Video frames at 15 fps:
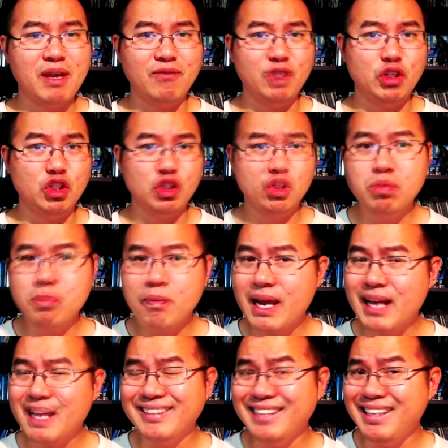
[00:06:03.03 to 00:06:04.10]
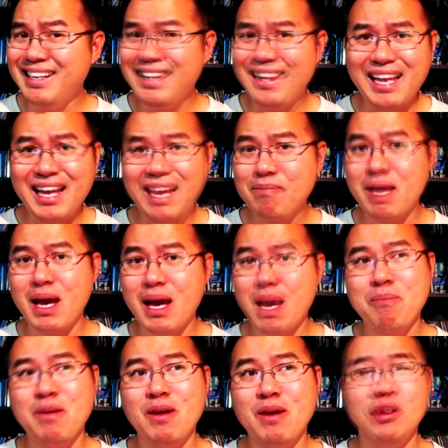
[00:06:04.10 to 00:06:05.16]
v Superman didn't like
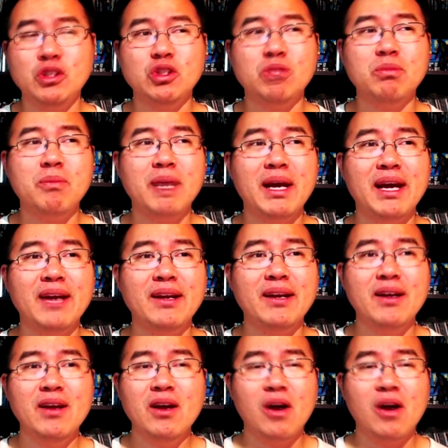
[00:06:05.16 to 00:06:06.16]
Batman v Superman